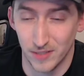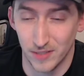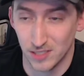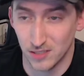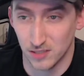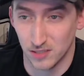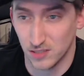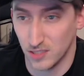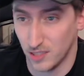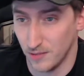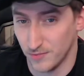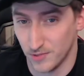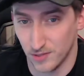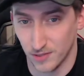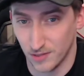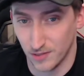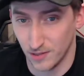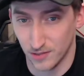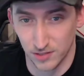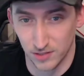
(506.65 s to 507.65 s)
It just seems
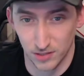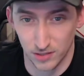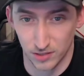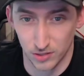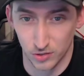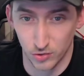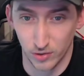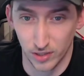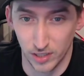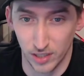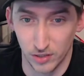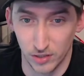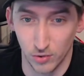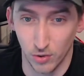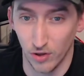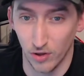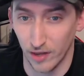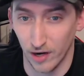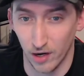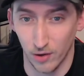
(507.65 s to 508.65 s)
that there's like a creaky
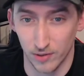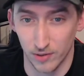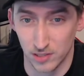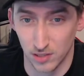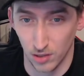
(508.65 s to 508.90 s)
door that always